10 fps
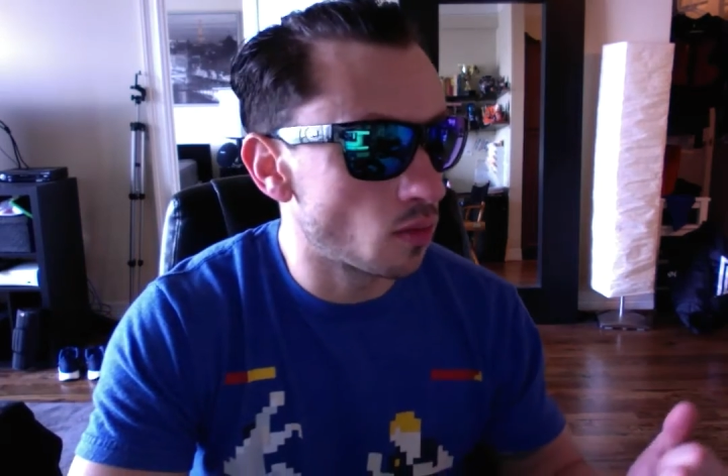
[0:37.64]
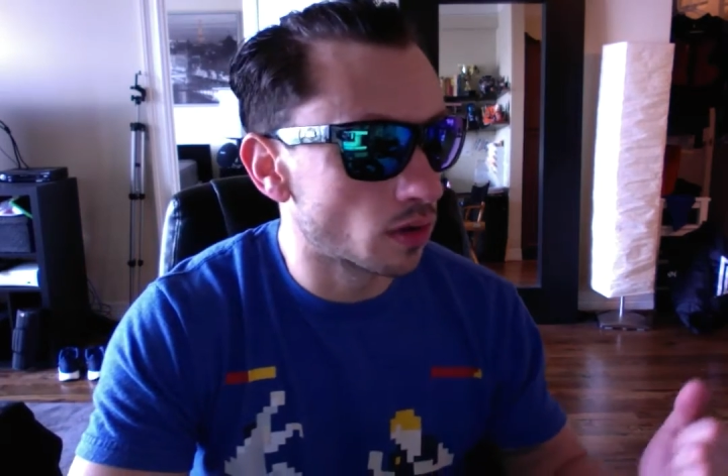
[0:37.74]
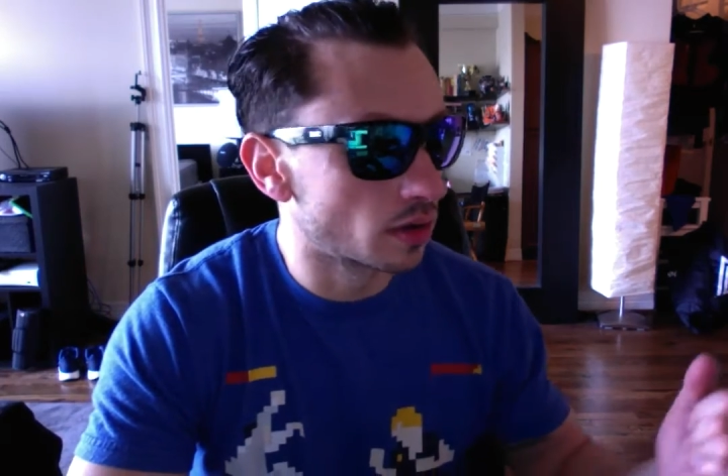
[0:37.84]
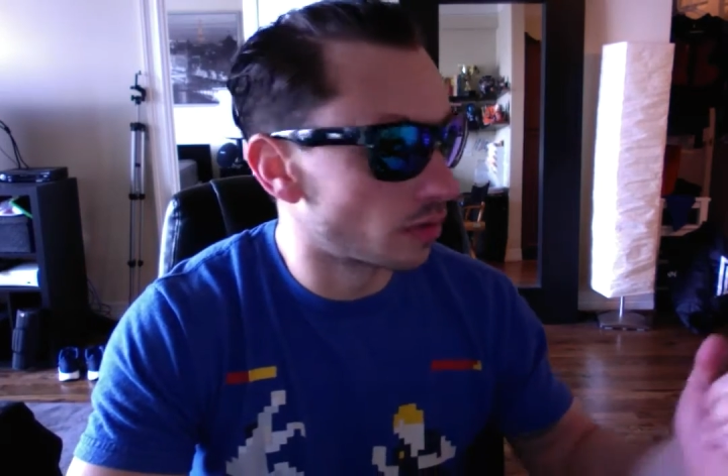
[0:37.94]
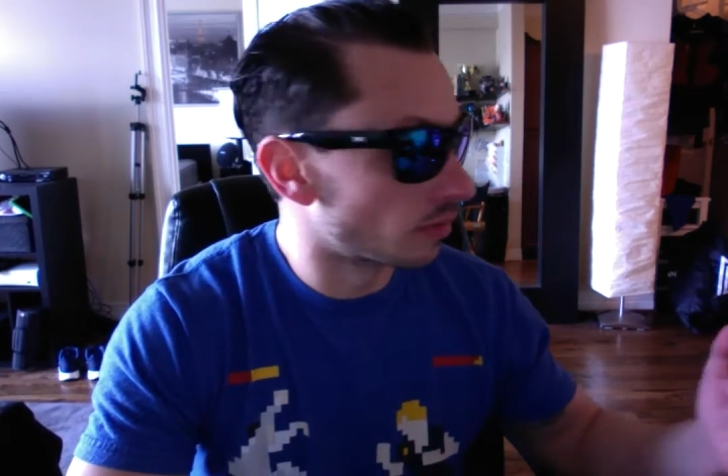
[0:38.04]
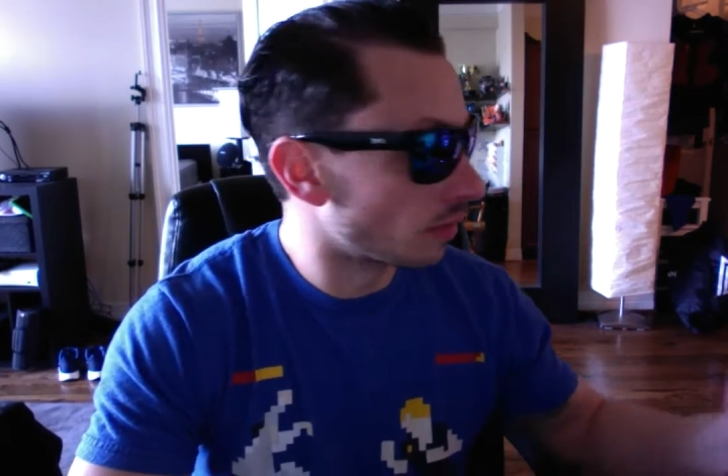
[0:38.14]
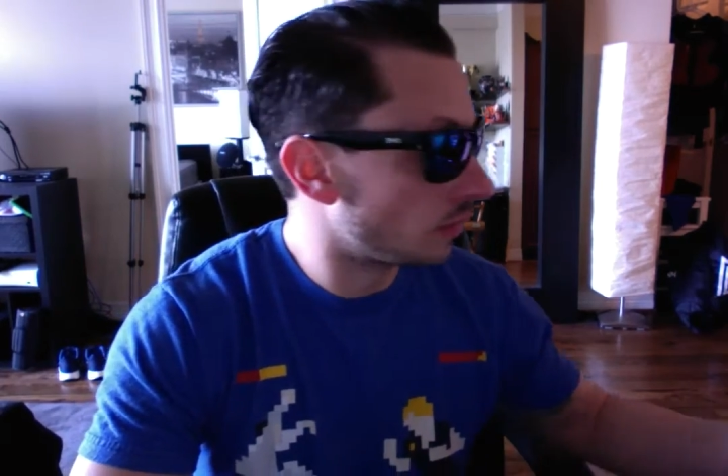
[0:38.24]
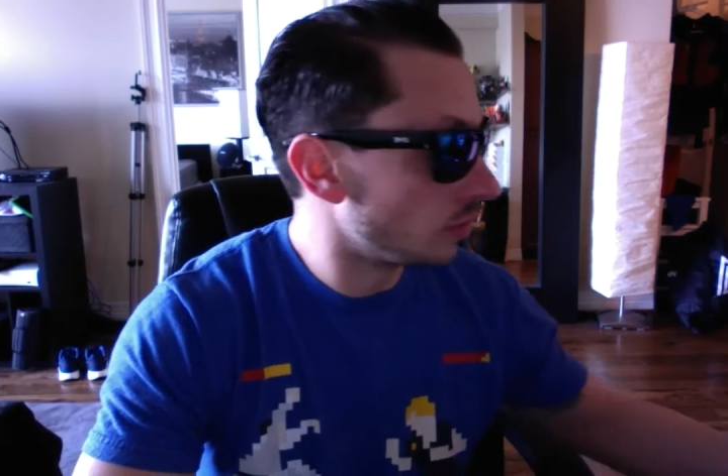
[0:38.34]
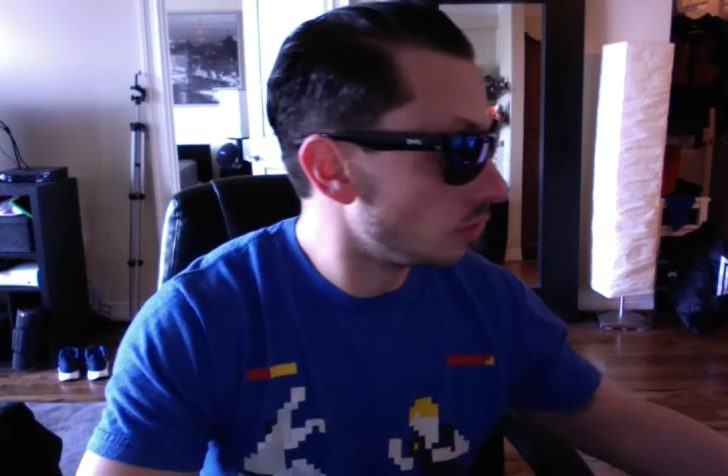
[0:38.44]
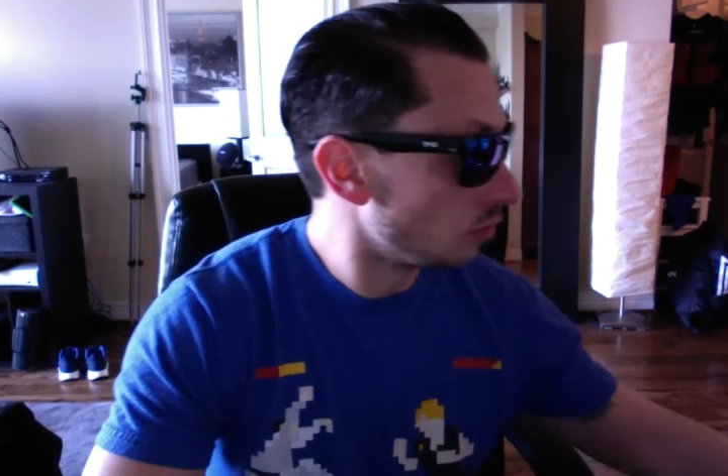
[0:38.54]
we're going to
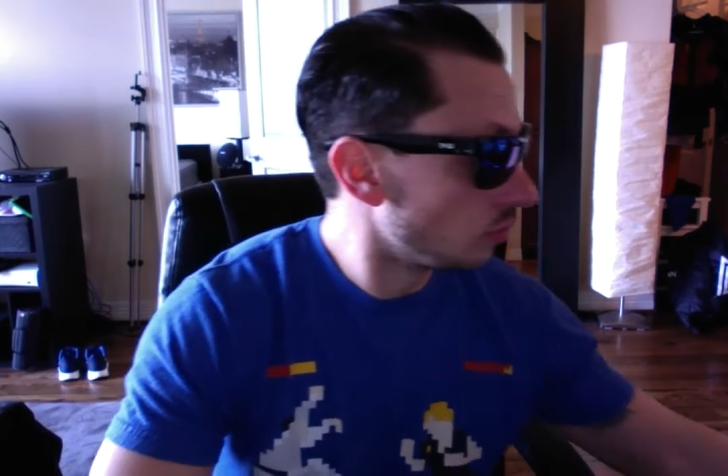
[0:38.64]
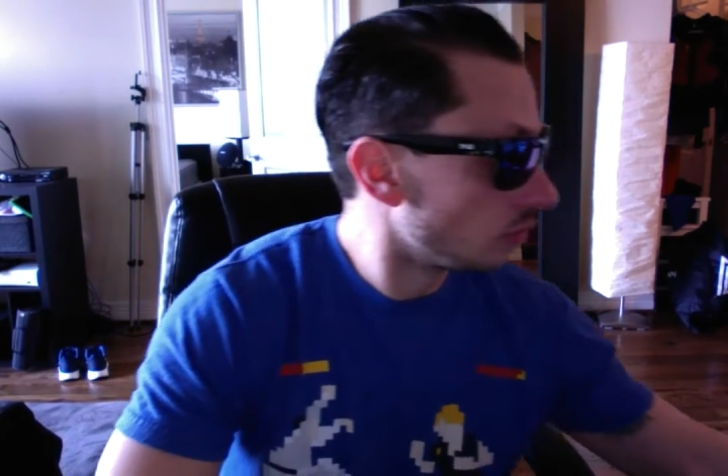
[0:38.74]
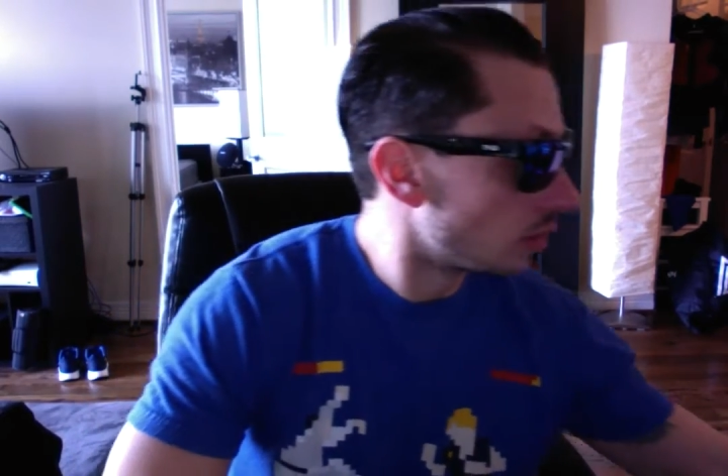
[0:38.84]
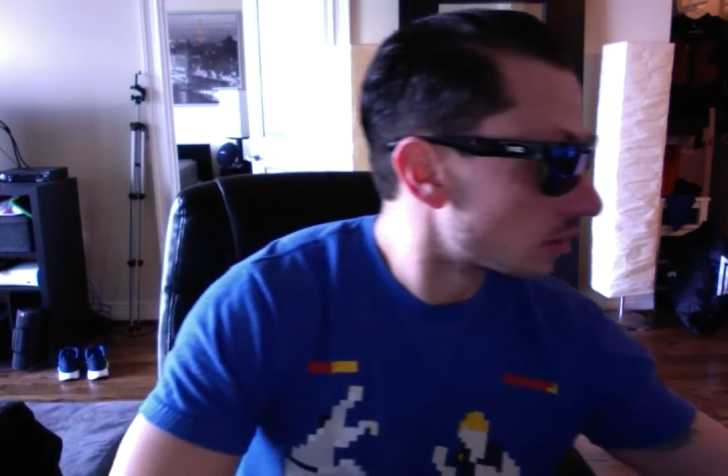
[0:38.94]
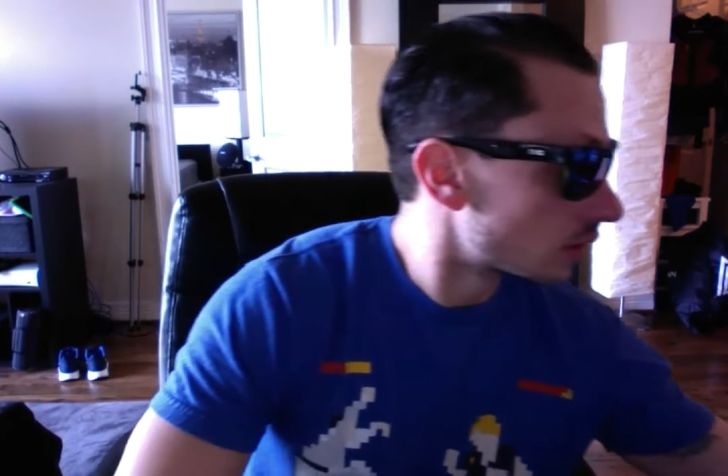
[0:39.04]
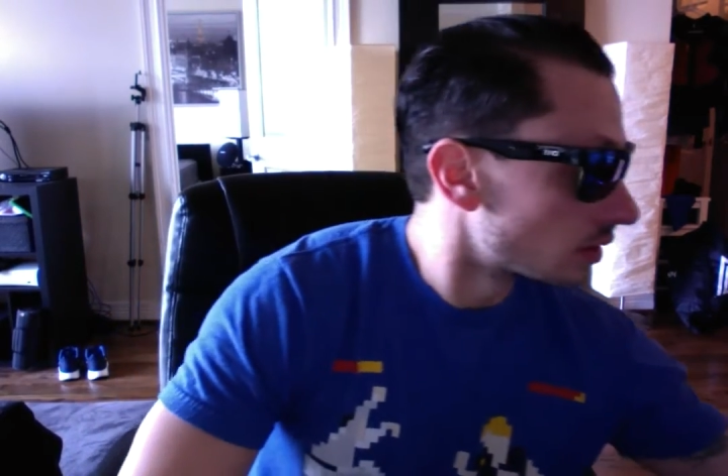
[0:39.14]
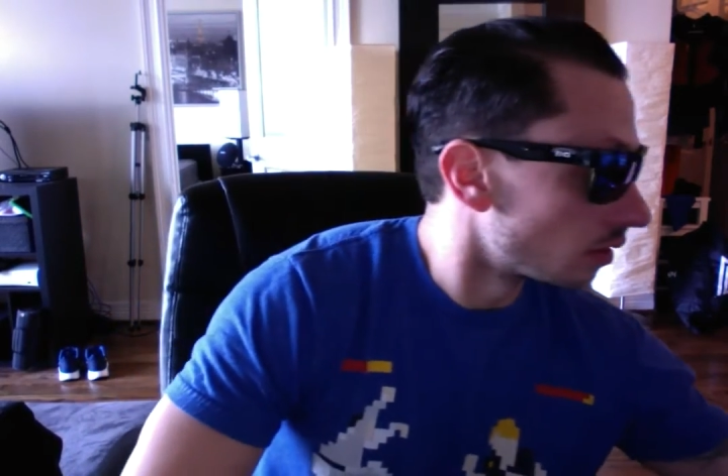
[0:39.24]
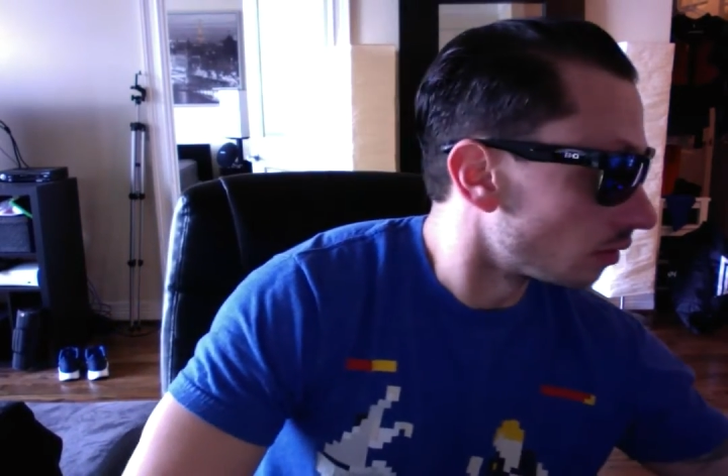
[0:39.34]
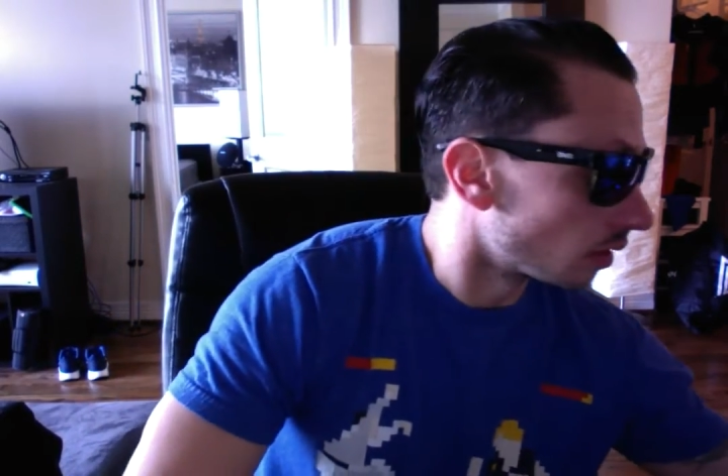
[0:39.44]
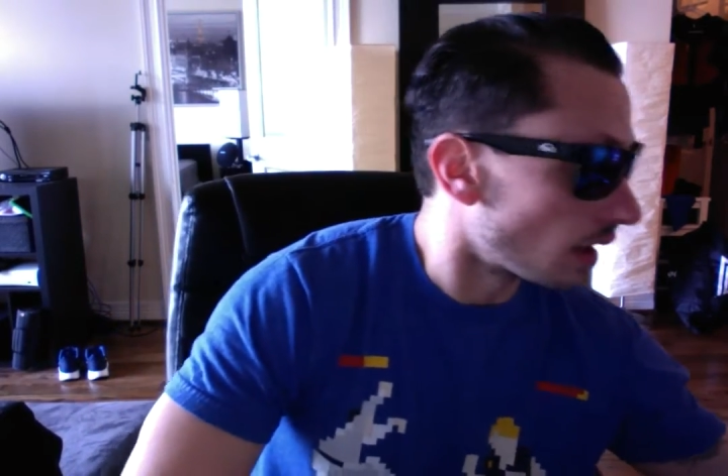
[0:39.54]
review this
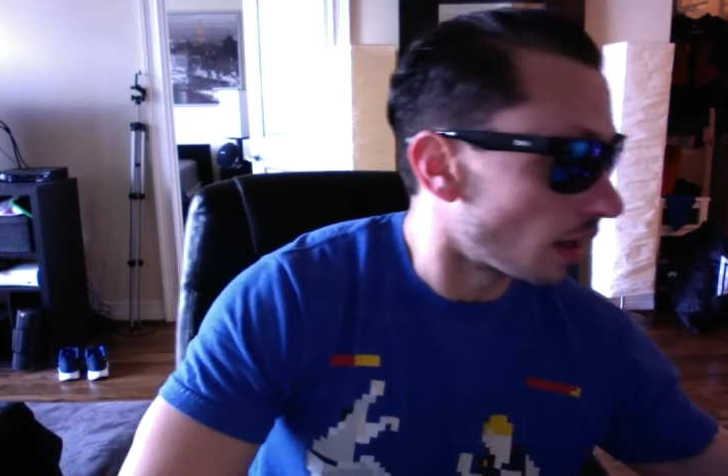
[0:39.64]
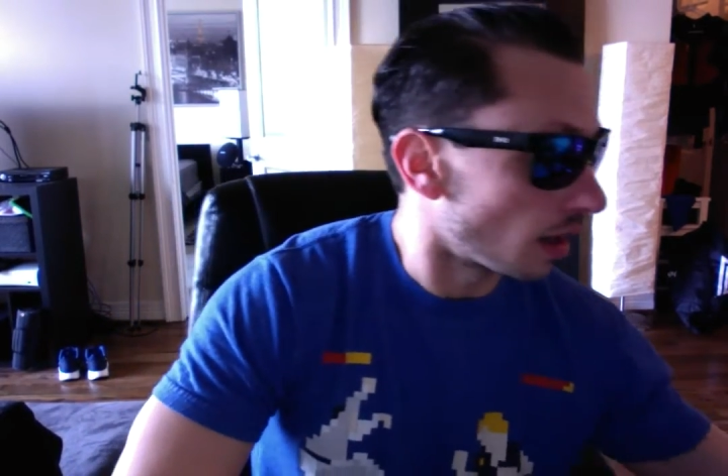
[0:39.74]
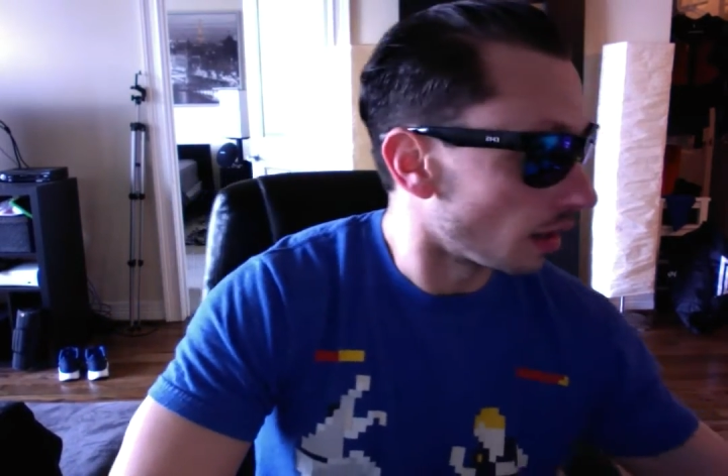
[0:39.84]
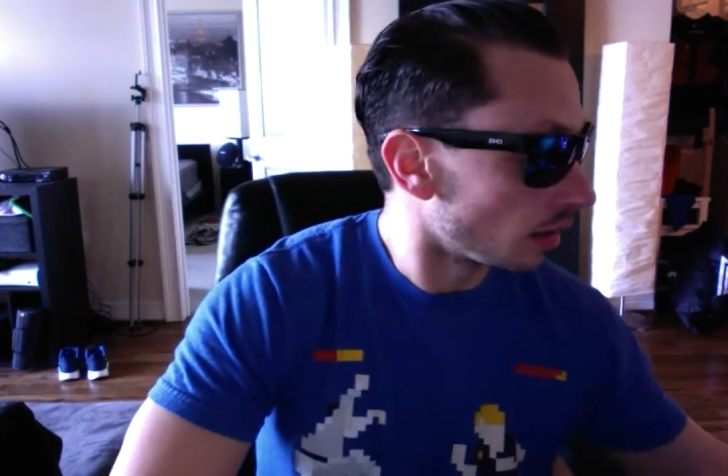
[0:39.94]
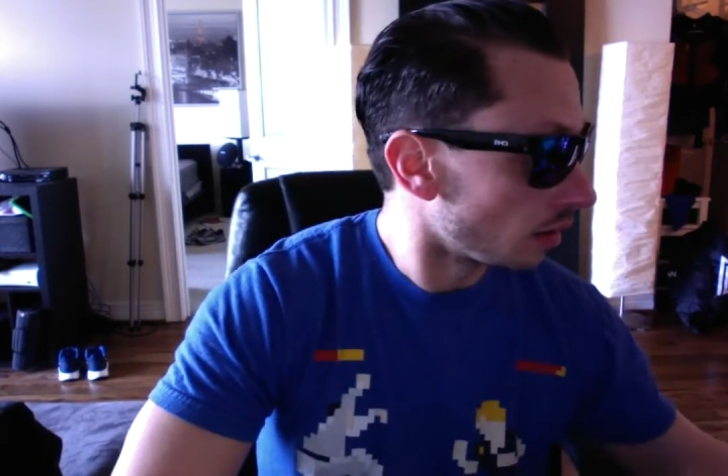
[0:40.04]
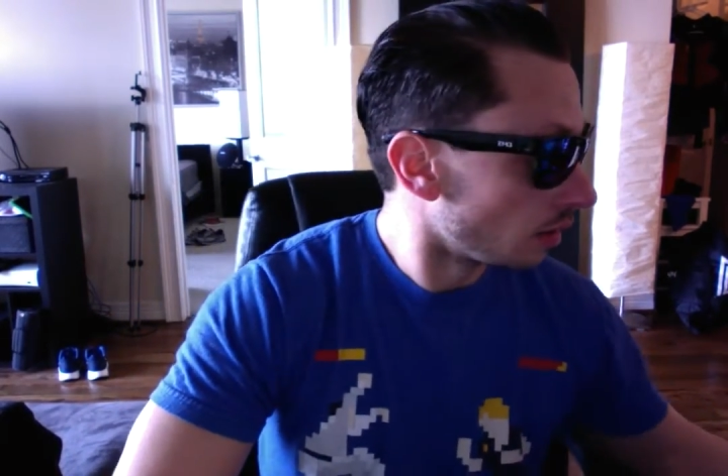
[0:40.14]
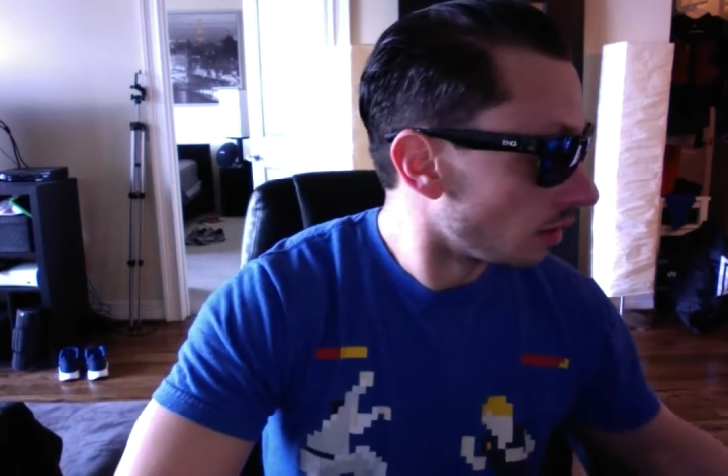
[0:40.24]
little guy.